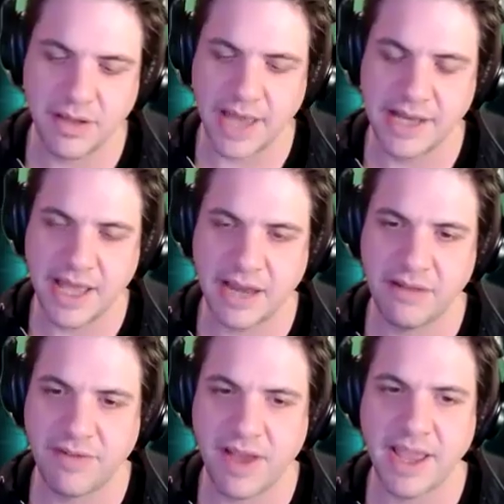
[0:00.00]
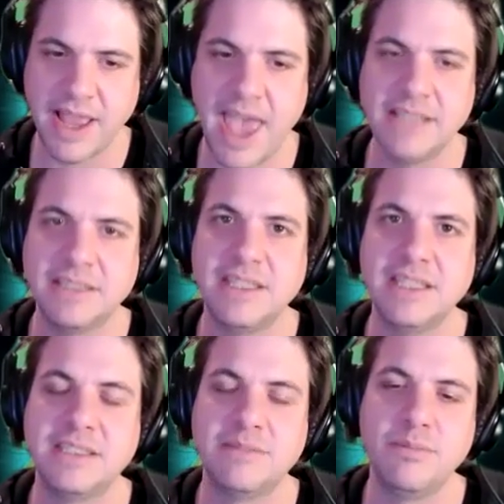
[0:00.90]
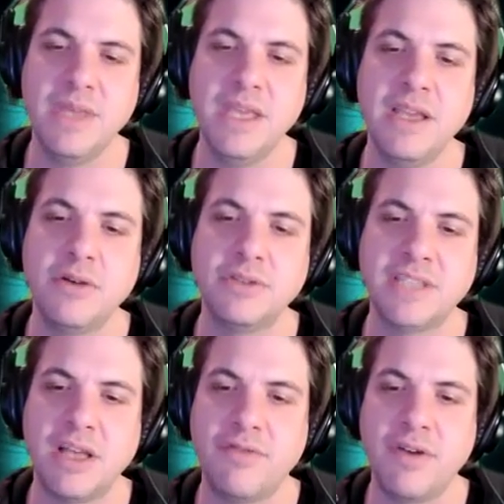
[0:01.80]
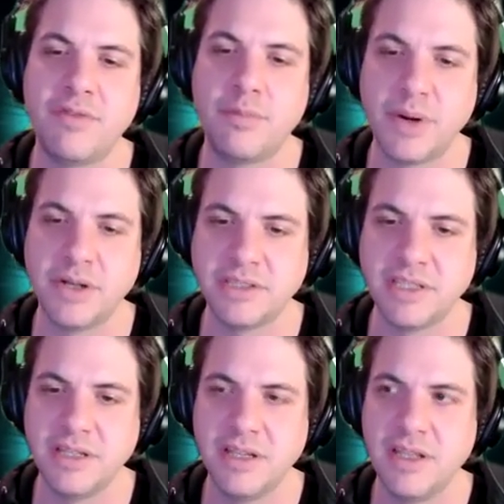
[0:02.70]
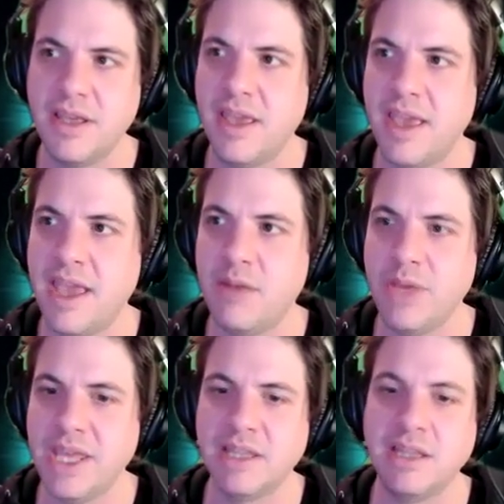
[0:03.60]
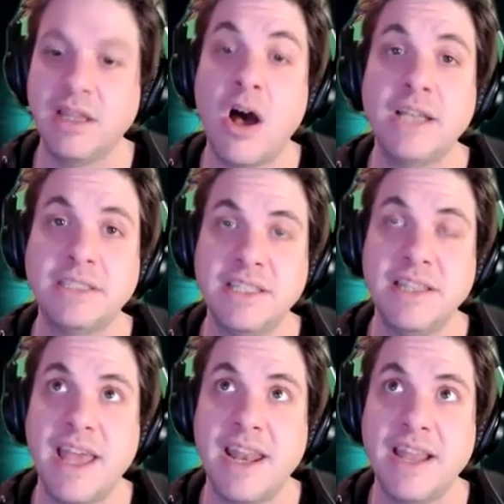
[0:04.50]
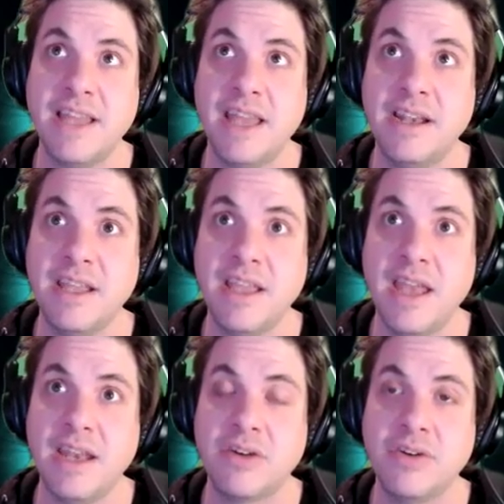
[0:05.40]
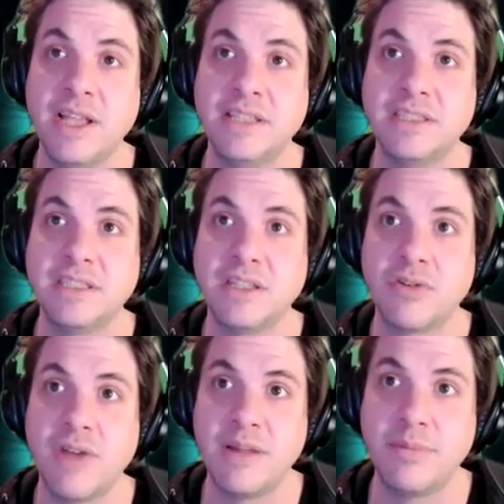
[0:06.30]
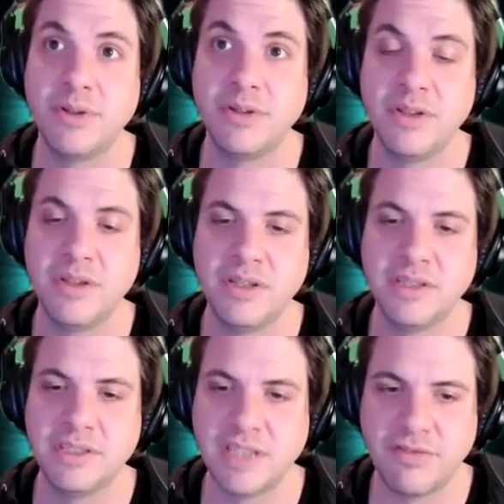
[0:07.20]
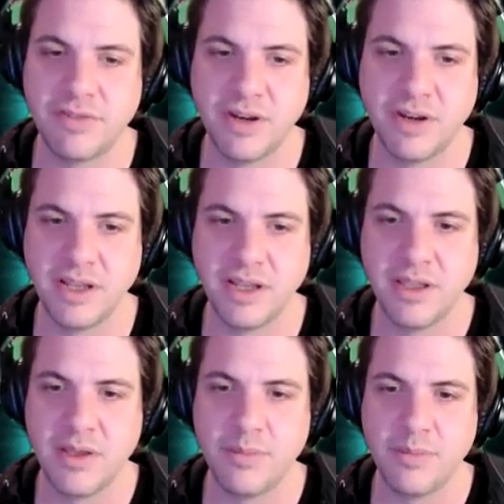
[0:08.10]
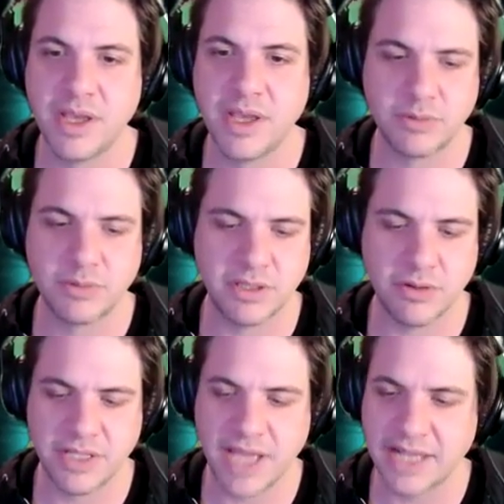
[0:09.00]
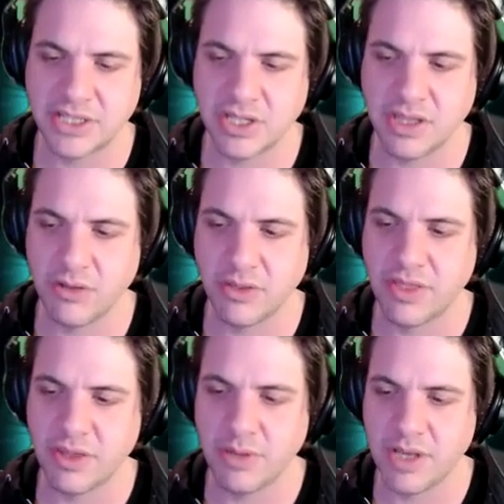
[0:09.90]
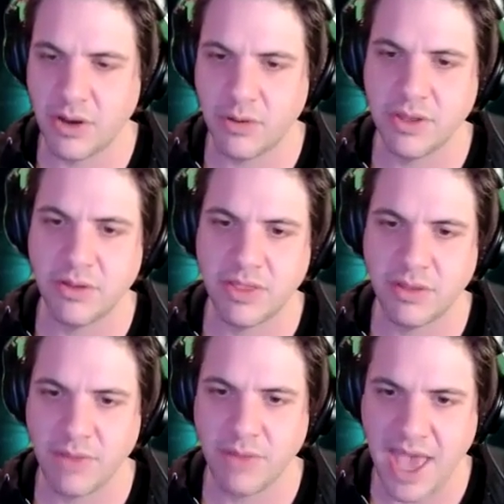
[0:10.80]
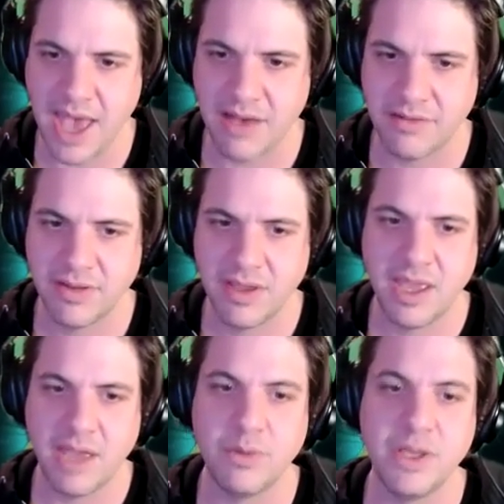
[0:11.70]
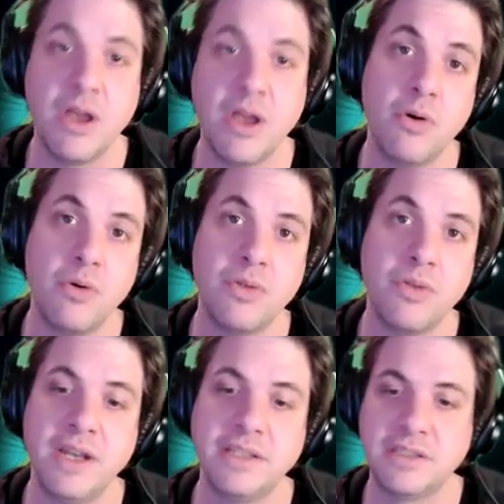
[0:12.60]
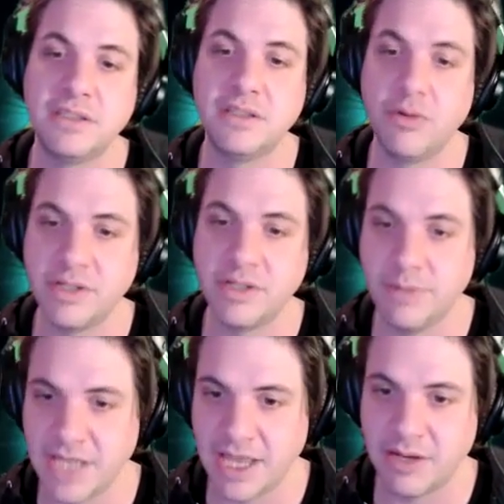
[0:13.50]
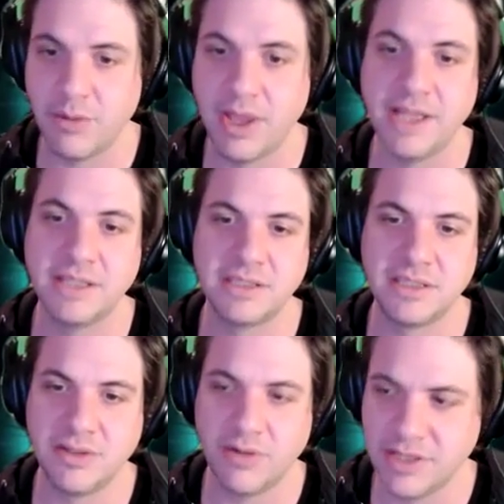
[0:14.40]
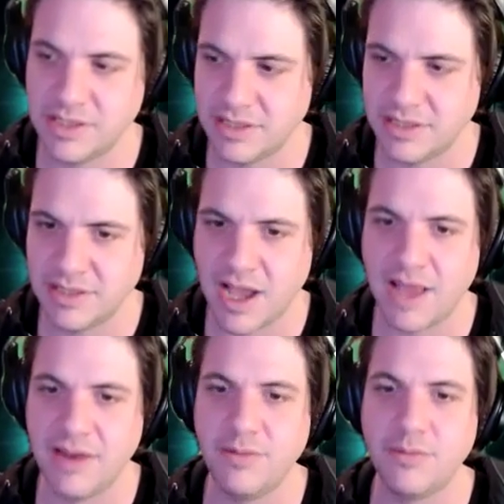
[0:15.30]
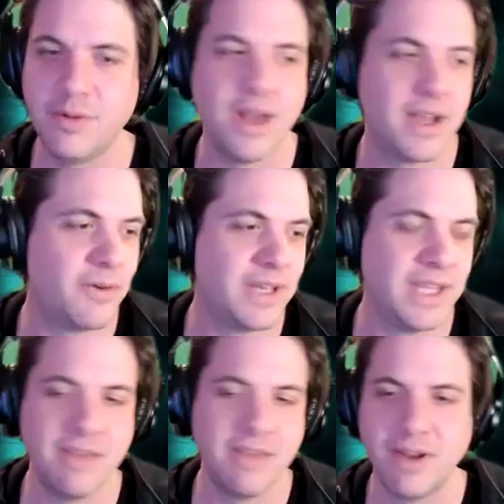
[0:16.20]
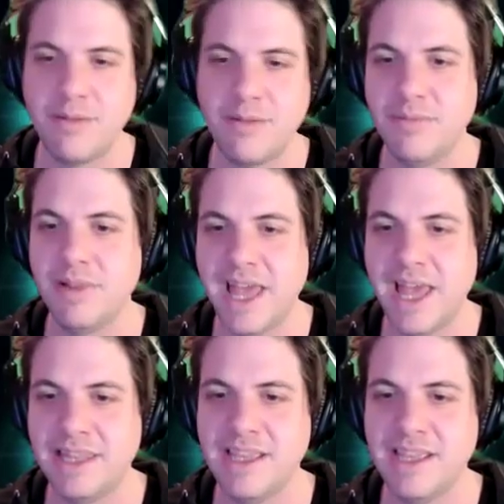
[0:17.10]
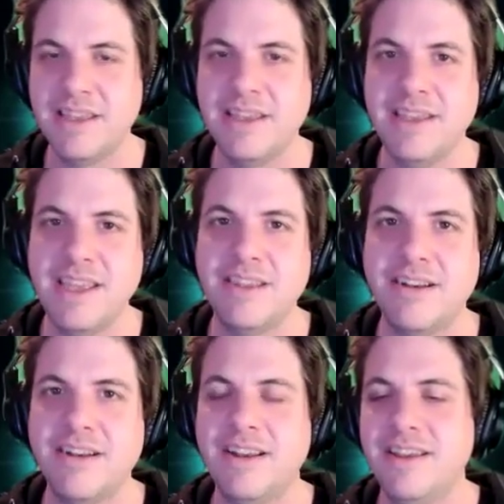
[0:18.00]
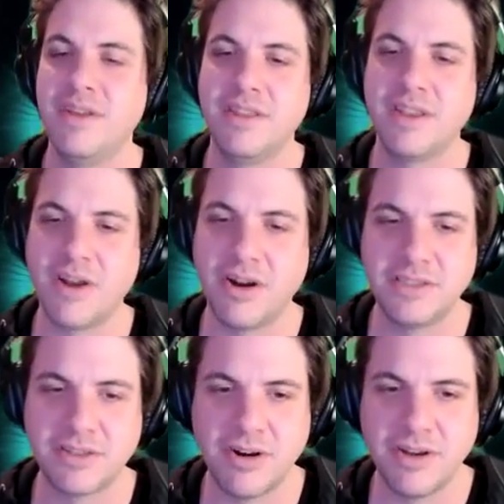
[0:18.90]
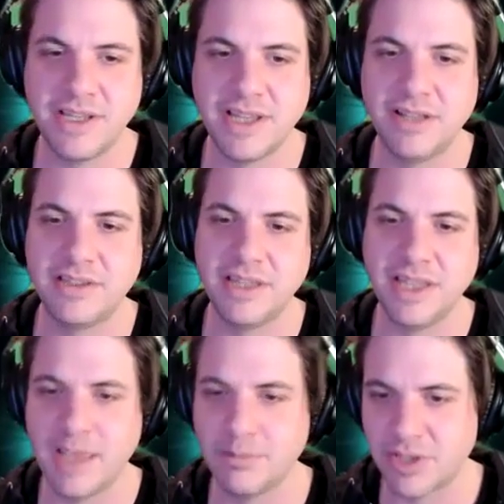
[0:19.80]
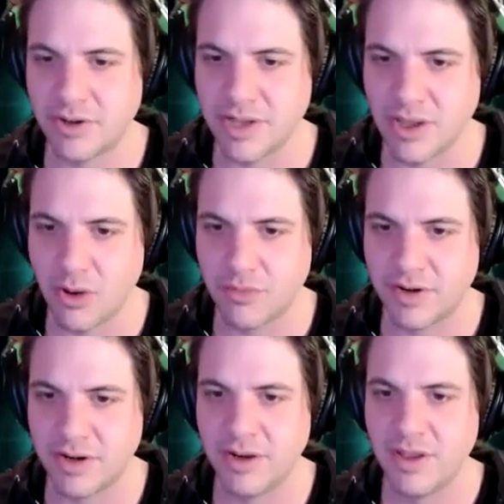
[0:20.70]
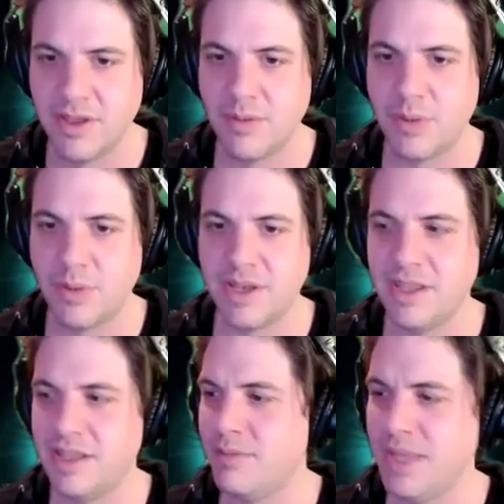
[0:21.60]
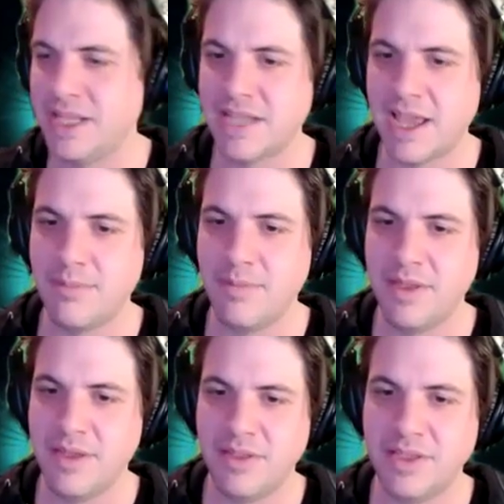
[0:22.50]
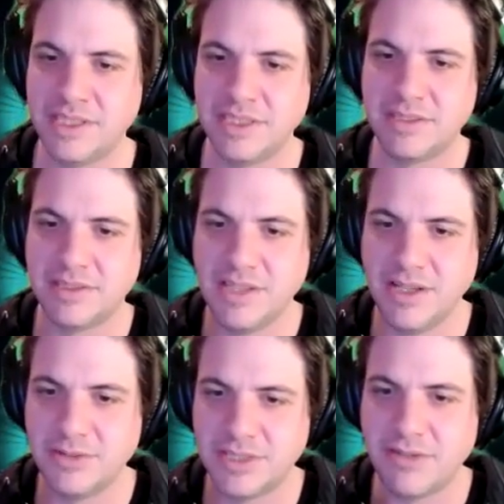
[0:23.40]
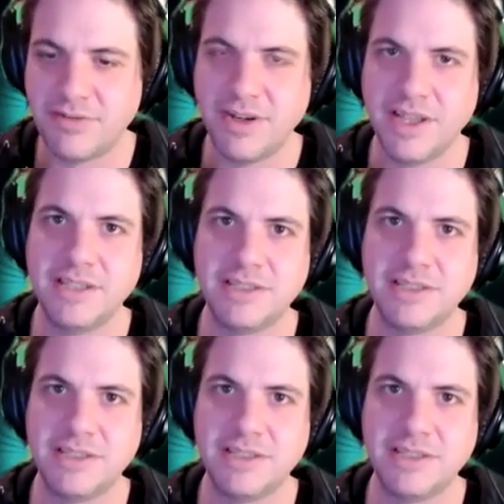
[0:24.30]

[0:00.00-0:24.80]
identifying as this ego self of a person, and we get lost in that identity, and it creates this incredible suffering because we're so attached to the only thing we know, the only thing we have, and we know that it's going to be taken away. We're not going to give it up gladly either. The cards are already dealt and the game's already over, but in the meantime, this is, suffering. This